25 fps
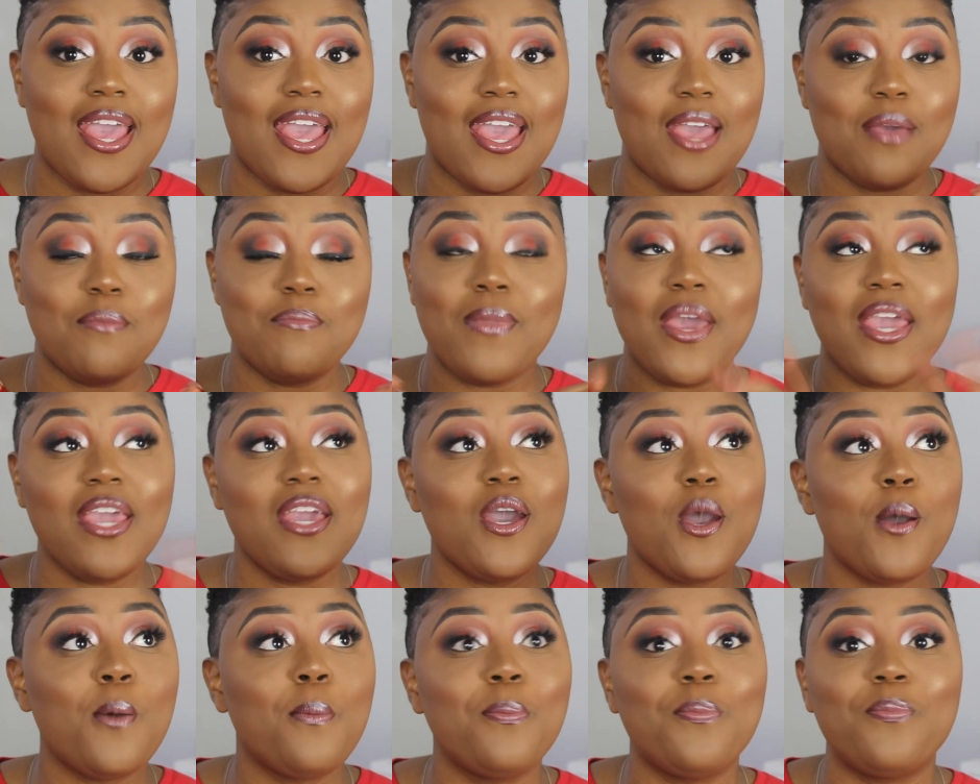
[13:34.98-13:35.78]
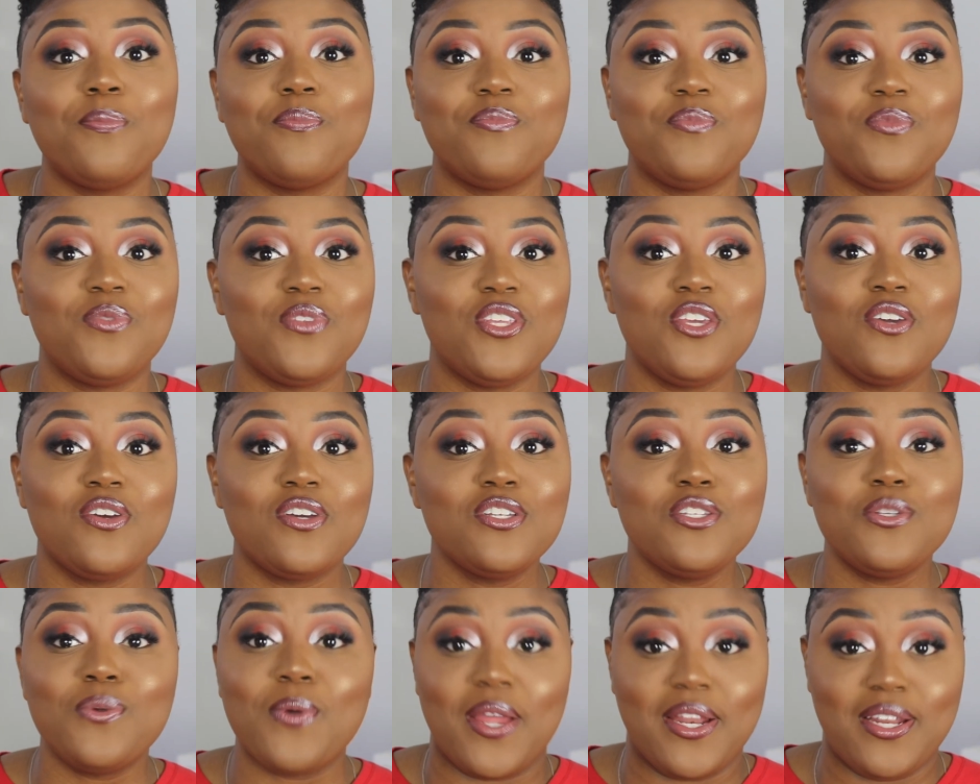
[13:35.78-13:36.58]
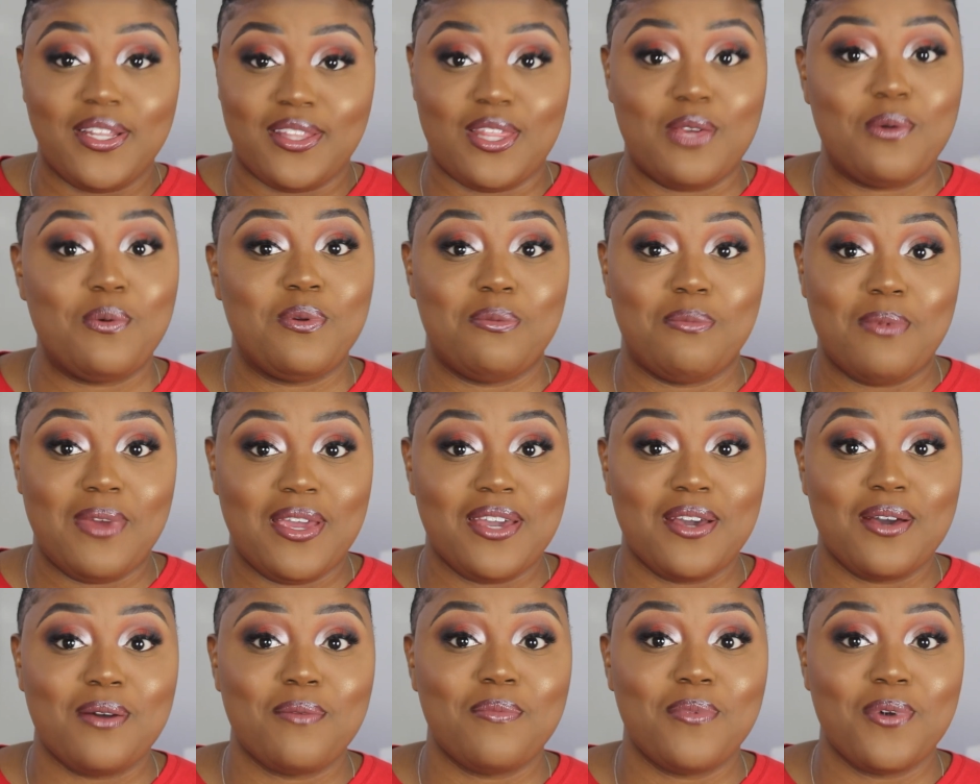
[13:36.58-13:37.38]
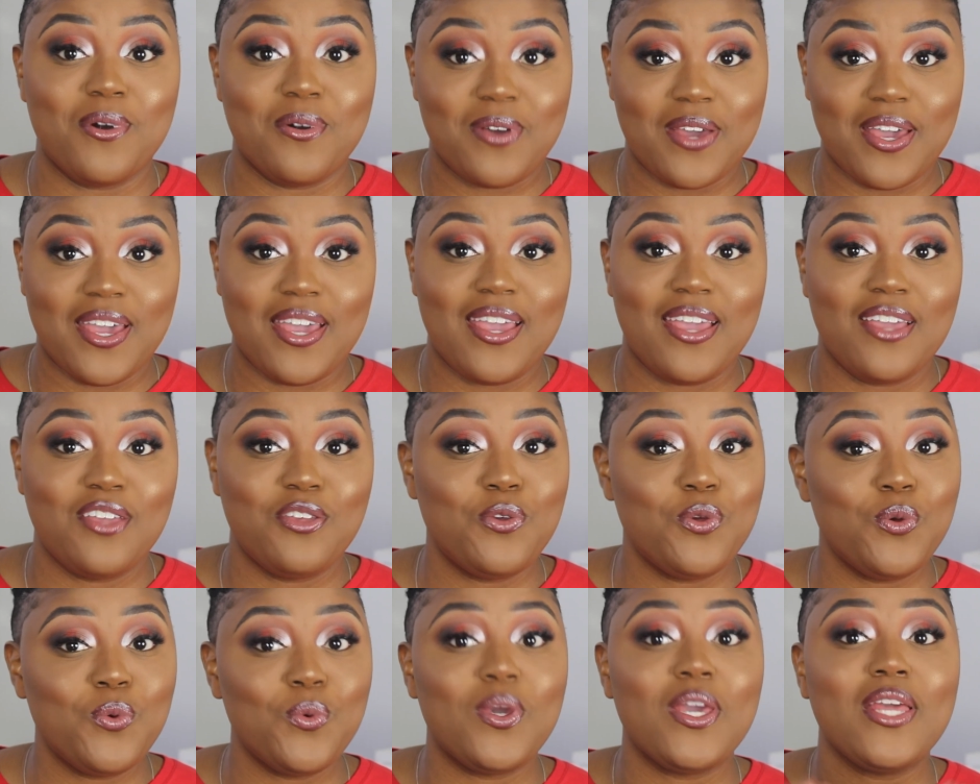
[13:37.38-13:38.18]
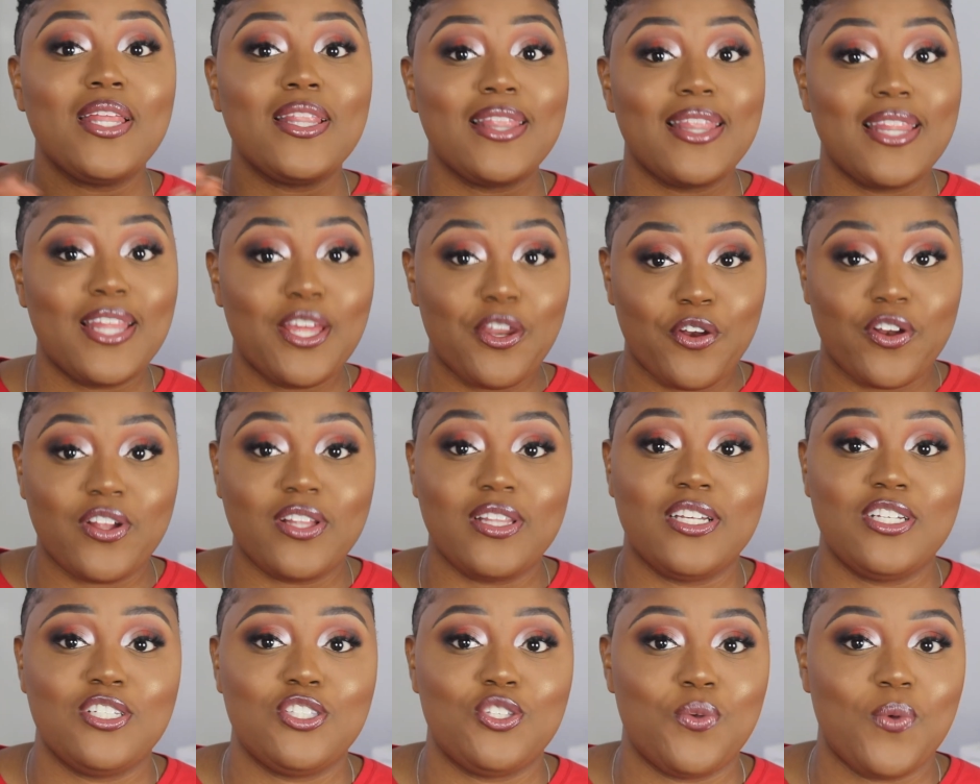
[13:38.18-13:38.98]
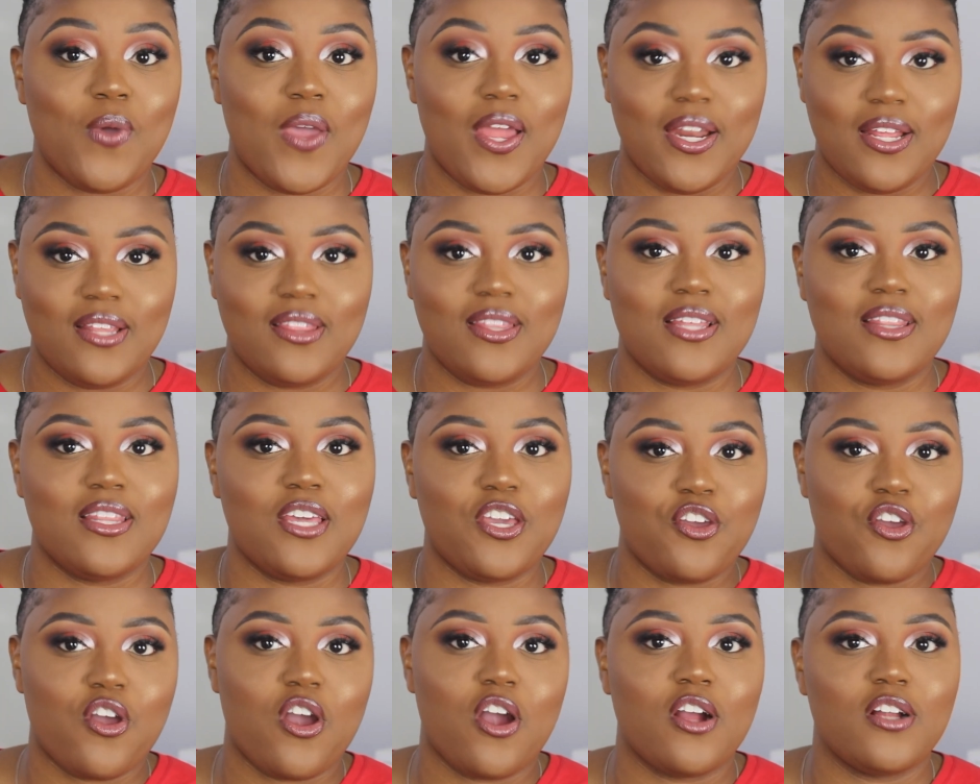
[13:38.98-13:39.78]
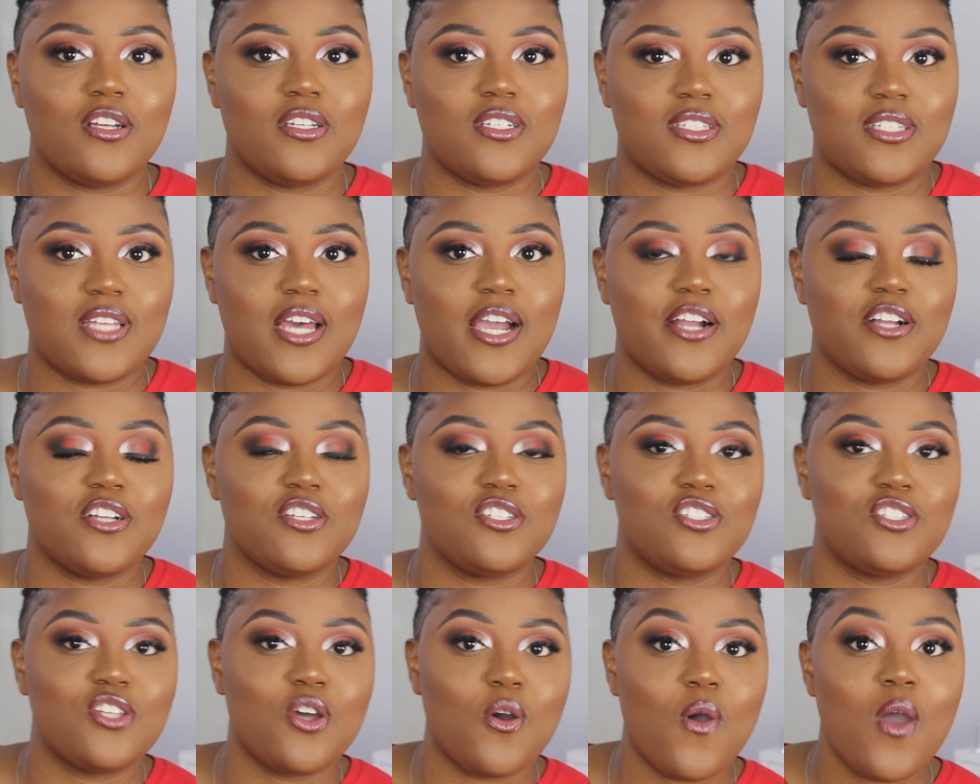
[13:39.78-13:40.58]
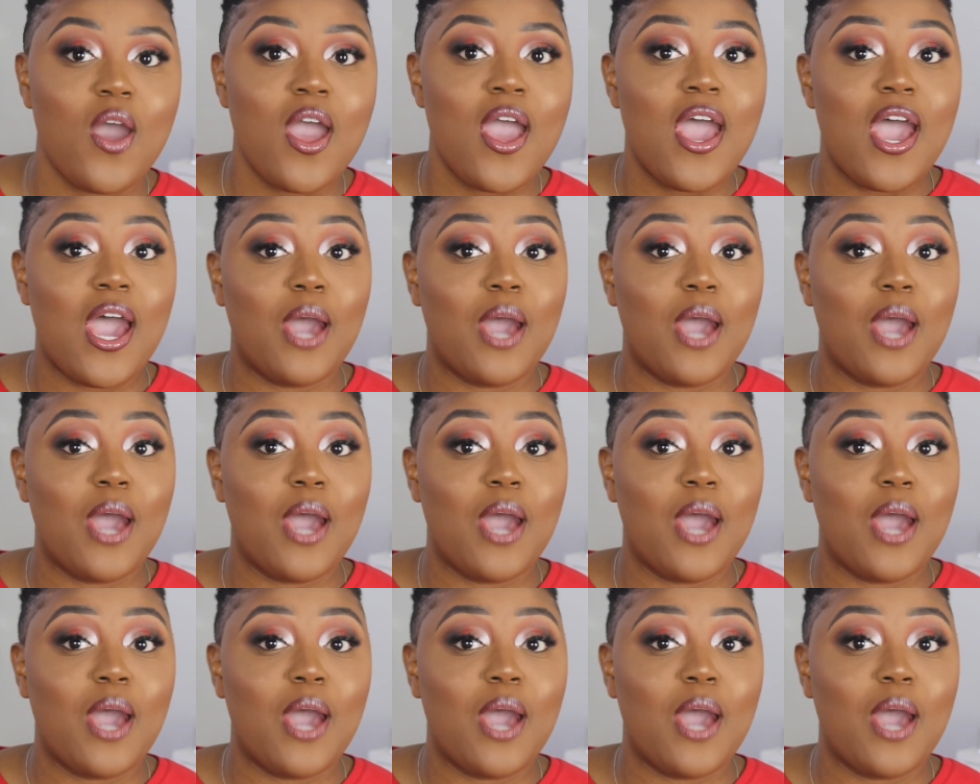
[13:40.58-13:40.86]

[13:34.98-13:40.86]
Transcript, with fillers: makeup you can do anything with makeup okay you can literally do anything that your heart desires so